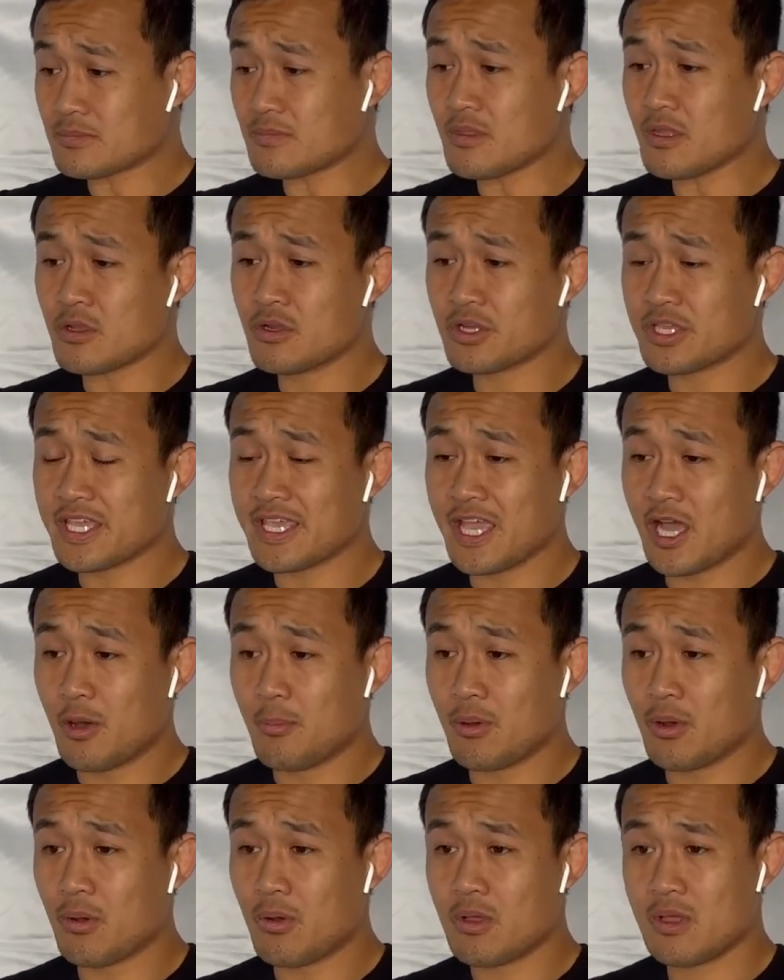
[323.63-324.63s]
hooking
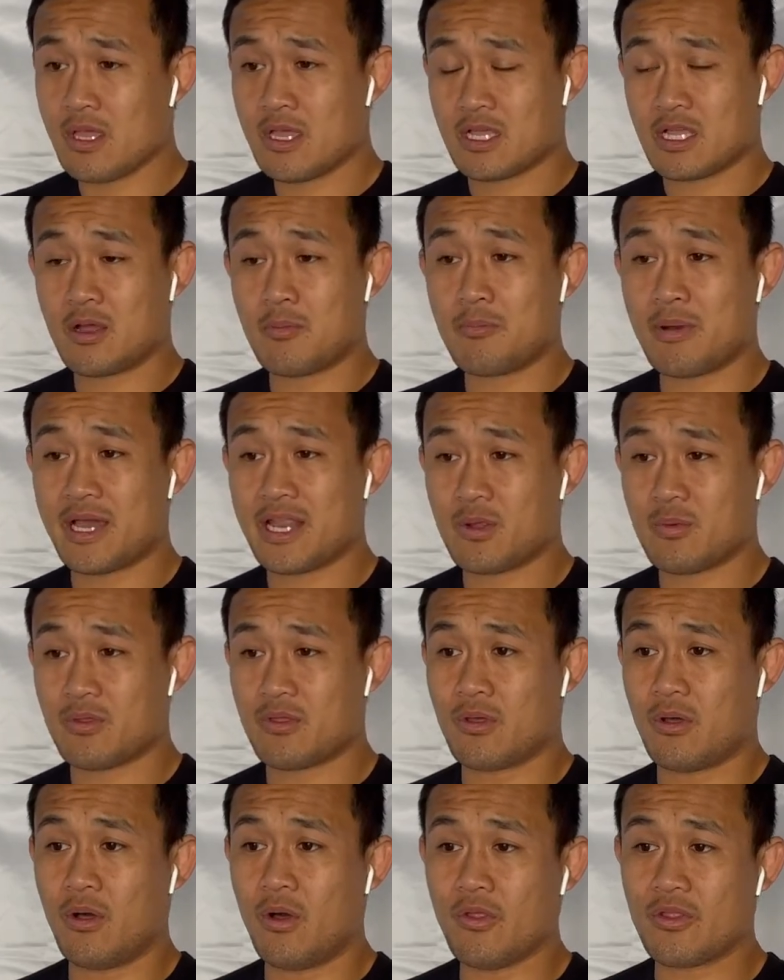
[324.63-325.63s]
elbow, combine it with
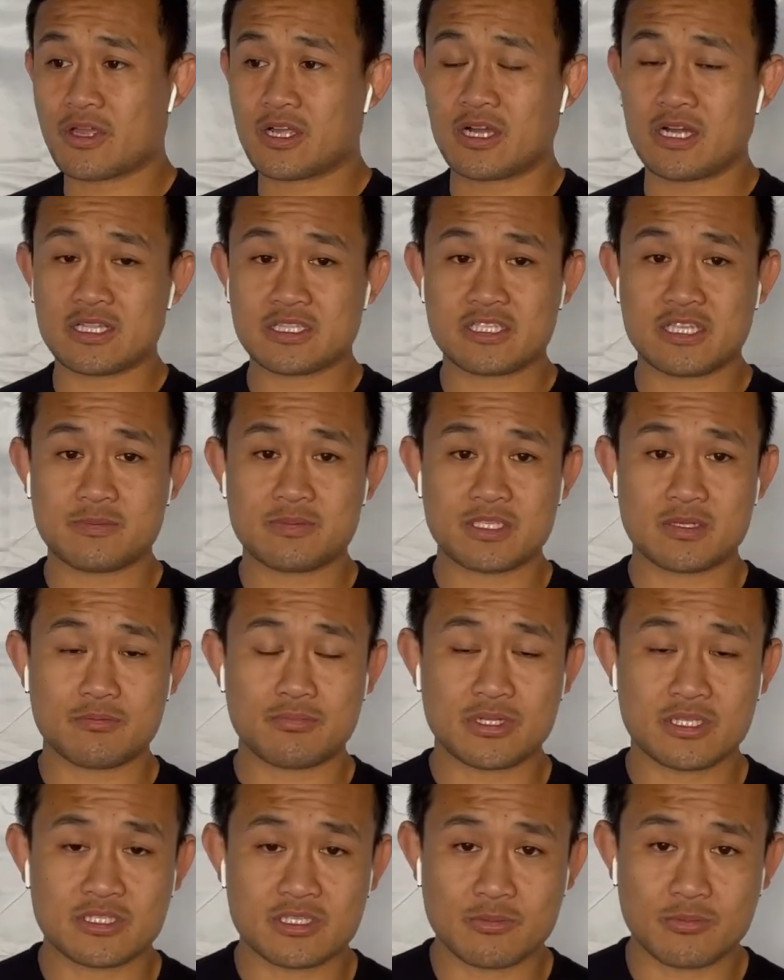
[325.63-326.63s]
all the concepts and
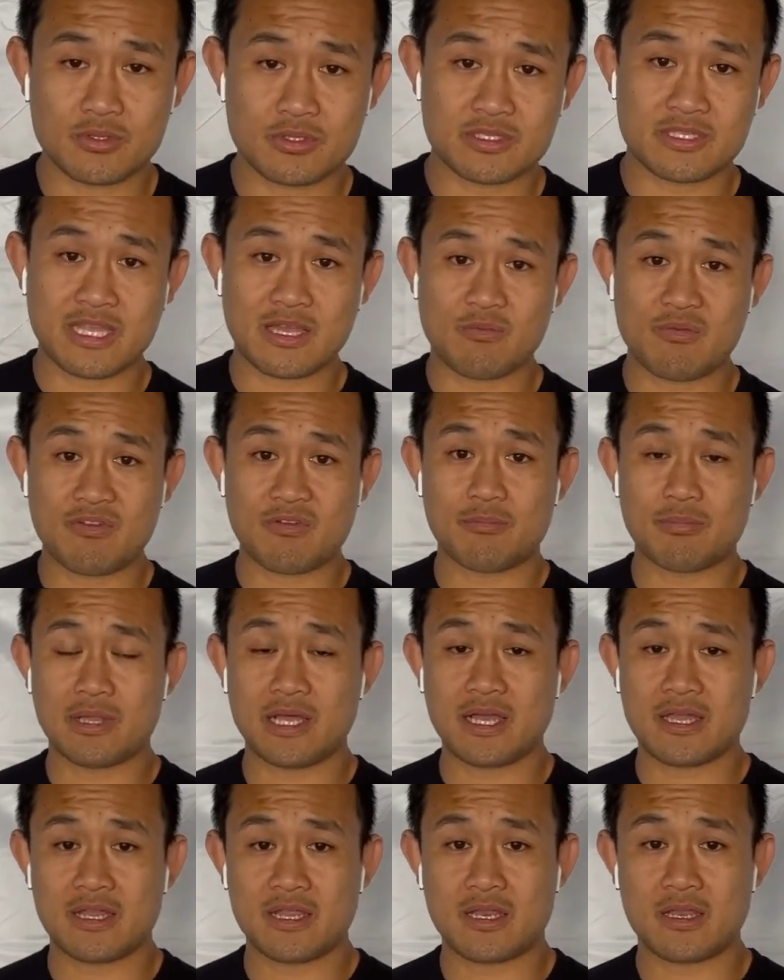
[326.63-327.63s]
principles that we applied
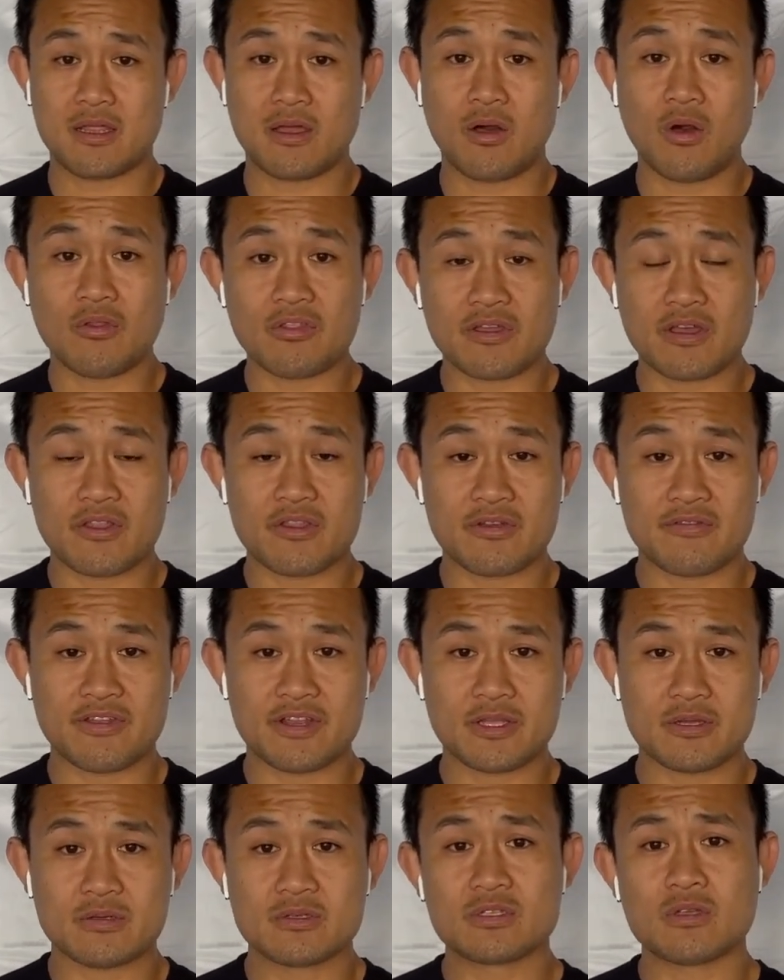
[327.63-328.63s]
in all the other
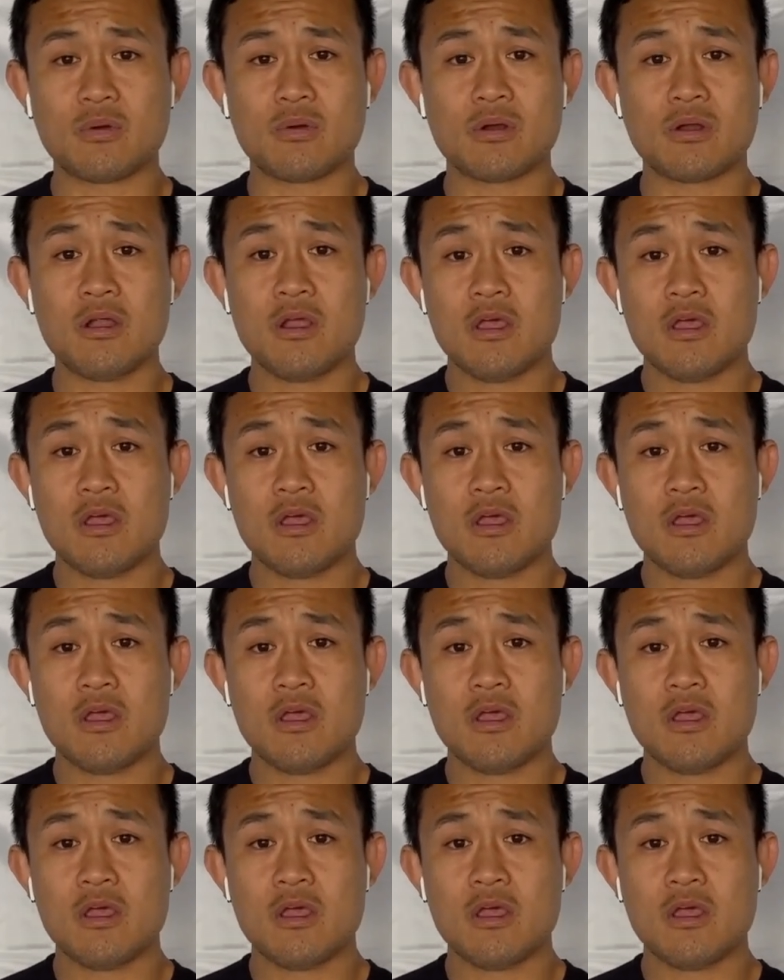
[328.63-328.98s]
videos or